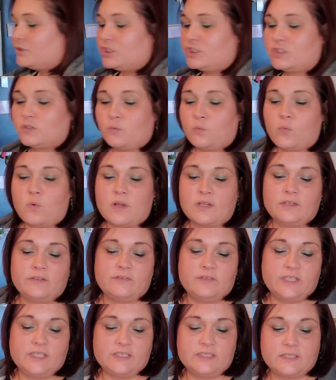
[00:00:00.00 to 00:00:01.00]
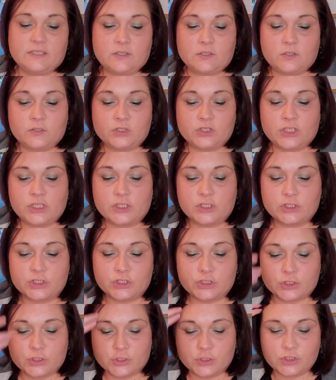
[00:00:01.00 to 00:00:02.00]
just one of these little
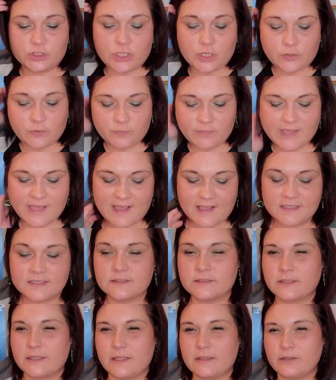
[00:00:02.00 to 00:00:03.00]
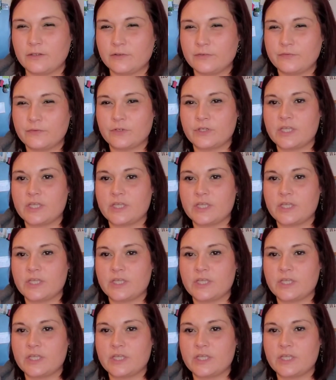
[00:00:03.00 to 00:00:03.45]
juncture tote bags. I think they're for